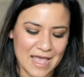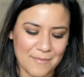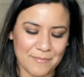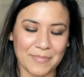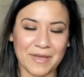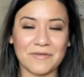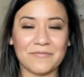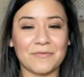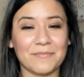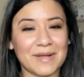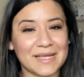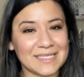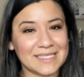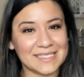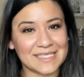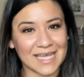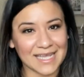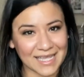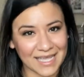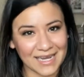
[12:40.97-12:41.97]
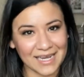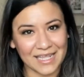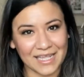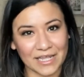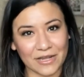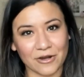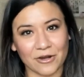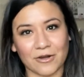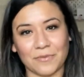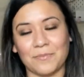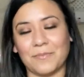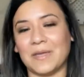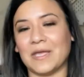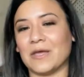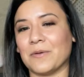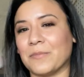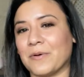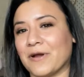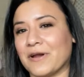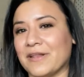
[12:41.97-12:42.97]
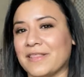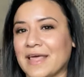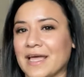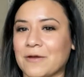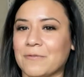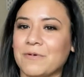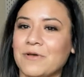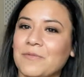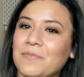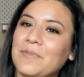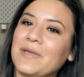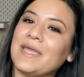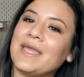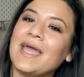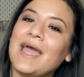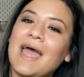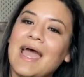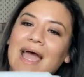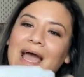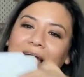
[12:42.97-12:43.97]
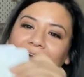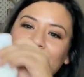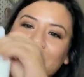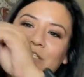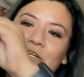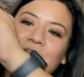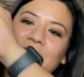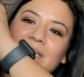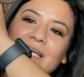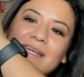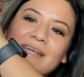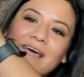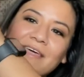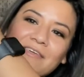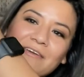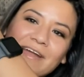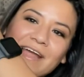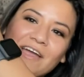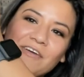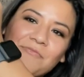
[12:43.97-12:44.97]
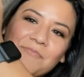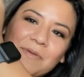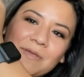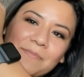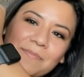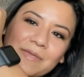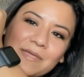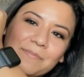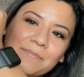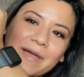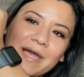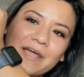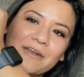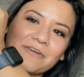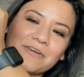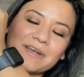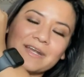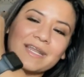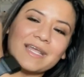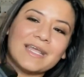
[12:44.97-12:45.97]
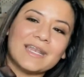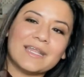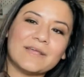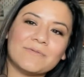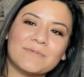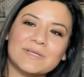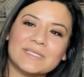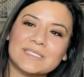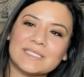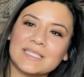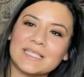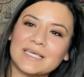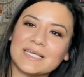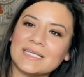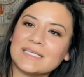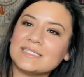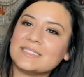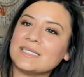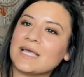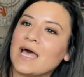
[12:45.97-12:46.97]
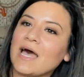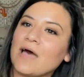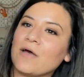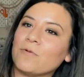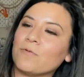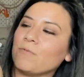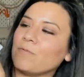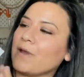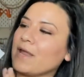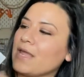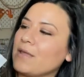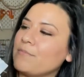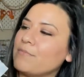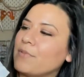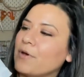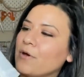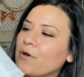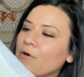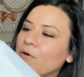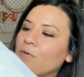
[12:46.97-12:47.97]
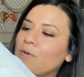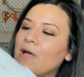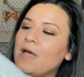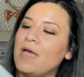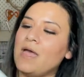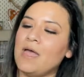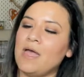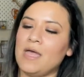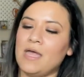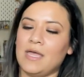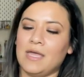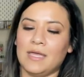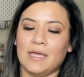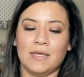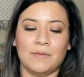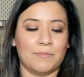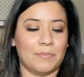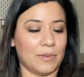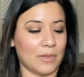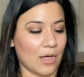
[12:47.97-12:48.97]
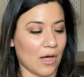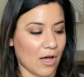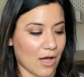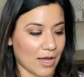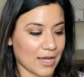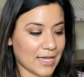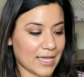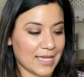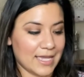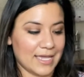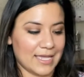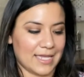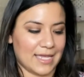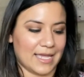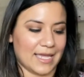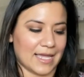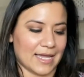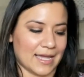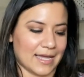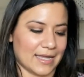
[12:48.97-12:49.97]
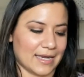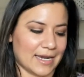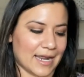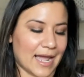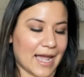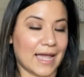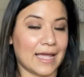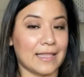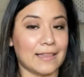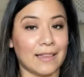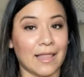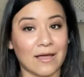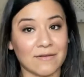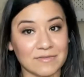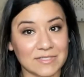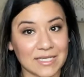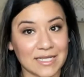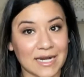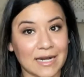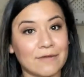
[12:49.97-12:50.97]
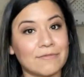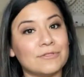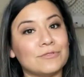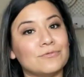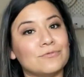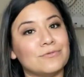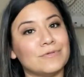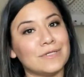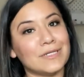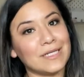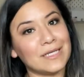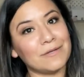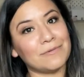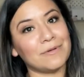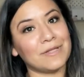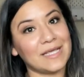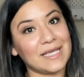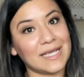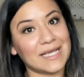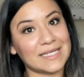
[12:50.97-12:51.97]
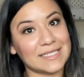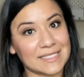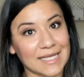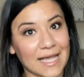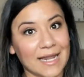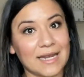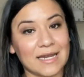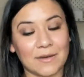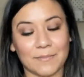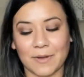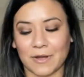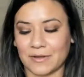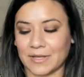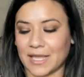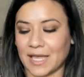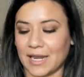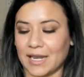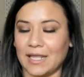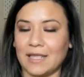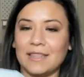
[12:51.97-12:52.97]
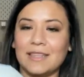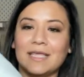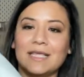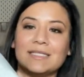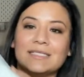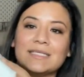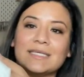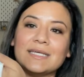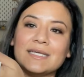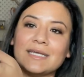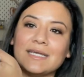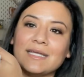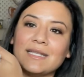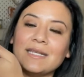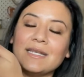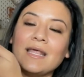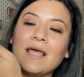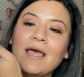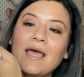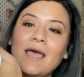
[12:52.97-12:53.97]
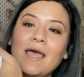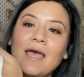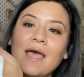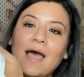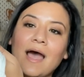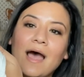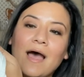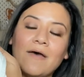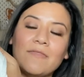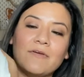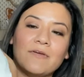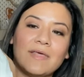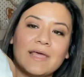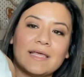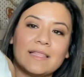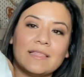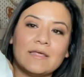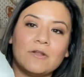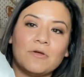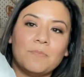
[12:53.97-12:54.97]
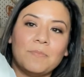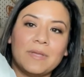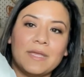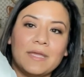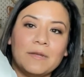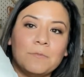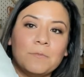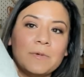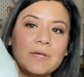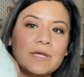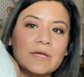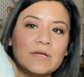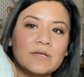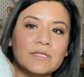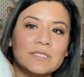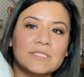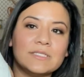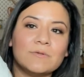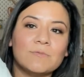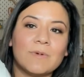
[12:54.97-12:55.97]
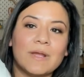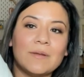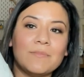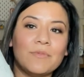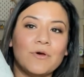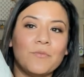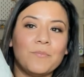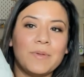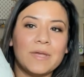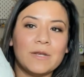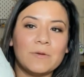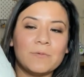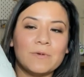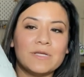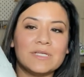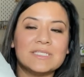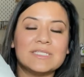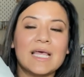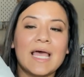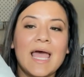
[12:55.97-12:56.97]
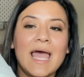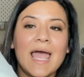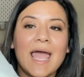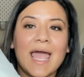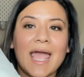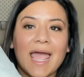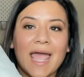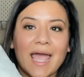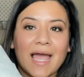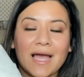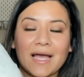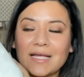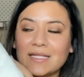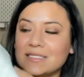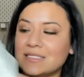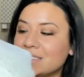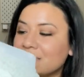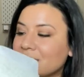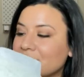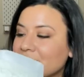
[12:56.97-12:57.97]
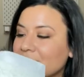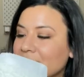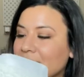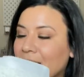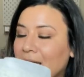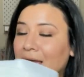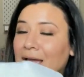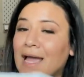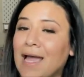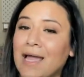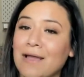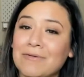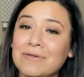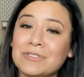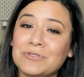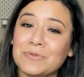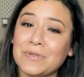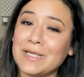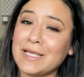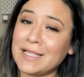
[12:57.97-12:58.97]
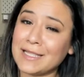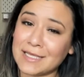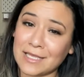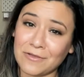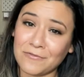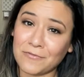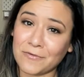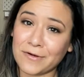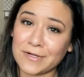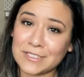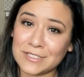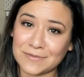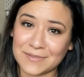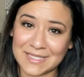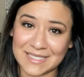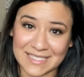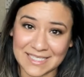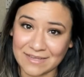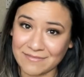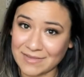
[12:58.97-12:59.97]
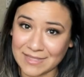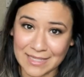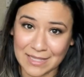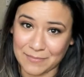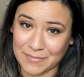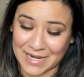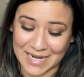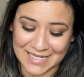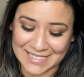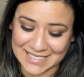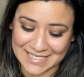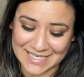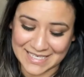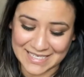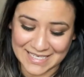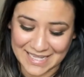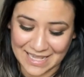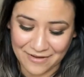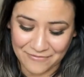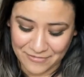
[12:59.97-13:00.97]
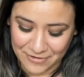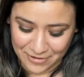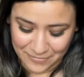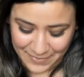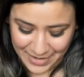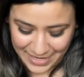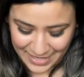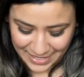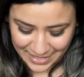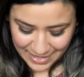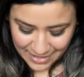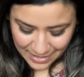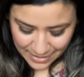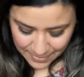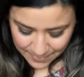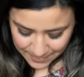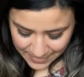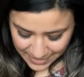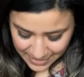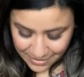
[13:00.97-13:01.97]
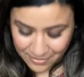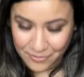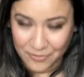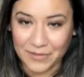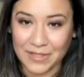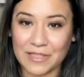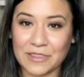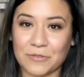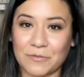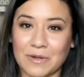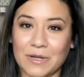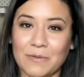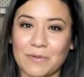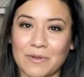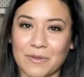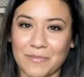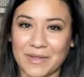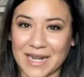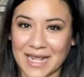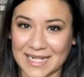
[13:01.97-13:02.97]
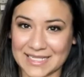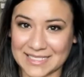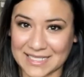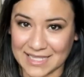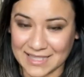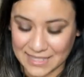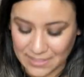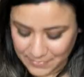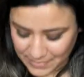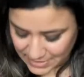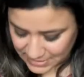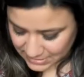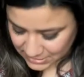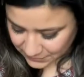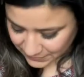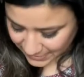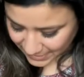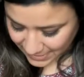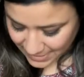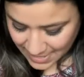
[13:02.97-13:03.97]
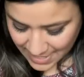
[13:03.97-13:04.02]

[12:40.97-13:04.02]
But for my second year being a part of that quilt bee, I chose another FPP pattern and it was this uh, rainbow block and I loved it. And I was really, really excited about getting these in. Uh, they're like little pinwheels, rainbow pinwheels. And I was really looking forward to receiving them and I didn't get very many. Um, only three women had sent them in to me.